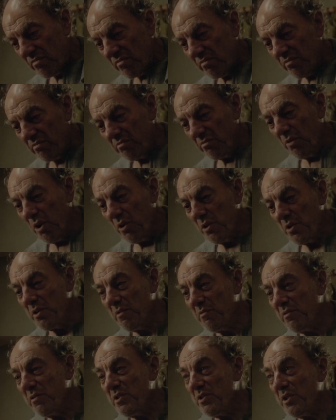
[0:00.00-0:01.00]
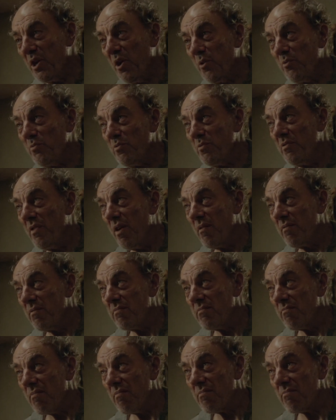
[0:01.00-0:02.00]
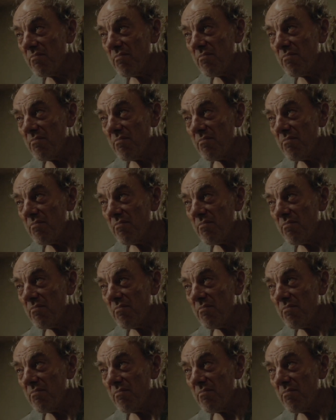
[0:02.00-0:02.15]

Morris, played by staple of British